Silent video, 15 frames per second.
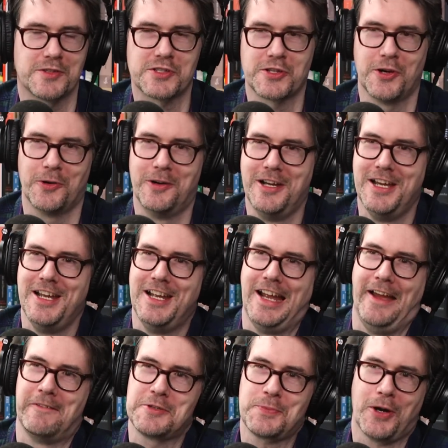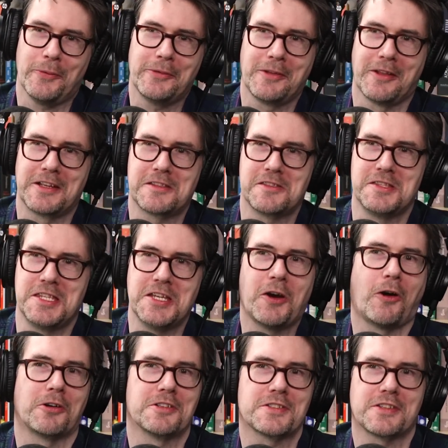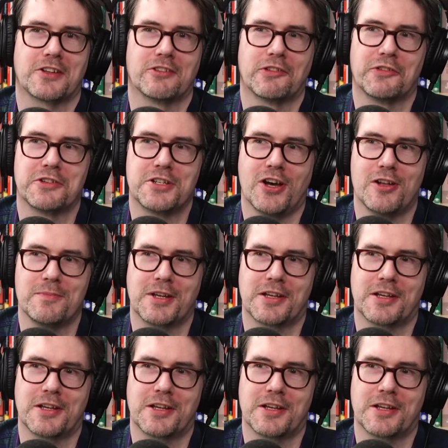And so it was probably like the hardest thing I've ever done,